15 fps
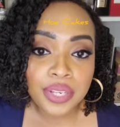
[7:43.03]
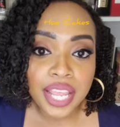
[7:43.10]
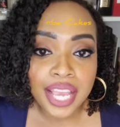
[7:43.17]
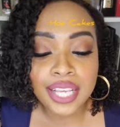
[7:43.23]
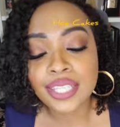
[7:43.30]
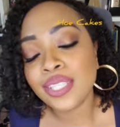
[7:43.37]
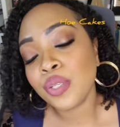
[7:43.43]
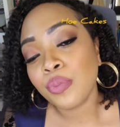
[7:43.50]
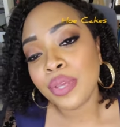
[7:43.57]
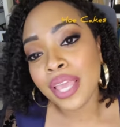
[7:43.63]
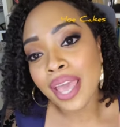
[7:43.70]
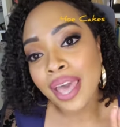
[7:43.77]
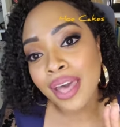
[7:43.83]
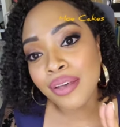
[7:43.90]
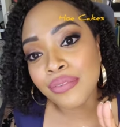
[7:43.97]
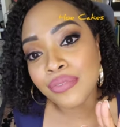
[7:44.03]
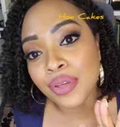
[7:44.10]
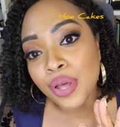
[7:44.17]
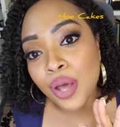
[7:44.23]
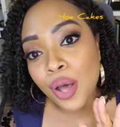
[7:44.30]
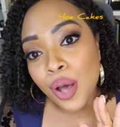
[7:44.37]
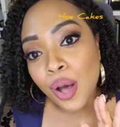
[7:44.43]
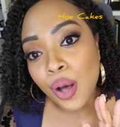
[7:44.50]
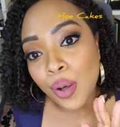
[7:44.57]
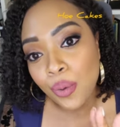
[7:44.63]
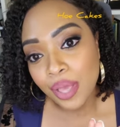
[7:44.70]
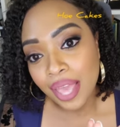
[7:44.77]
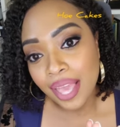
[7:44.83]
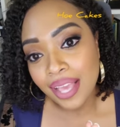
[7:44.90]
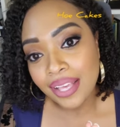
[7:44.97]
next we have hoe
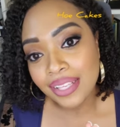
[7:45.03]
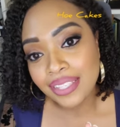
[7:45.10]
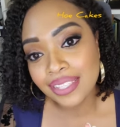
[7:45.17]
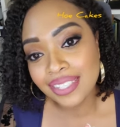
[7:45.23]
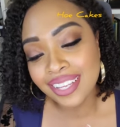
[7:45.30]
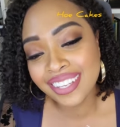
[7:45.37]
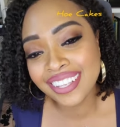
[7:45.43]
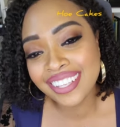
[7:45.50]
cakes.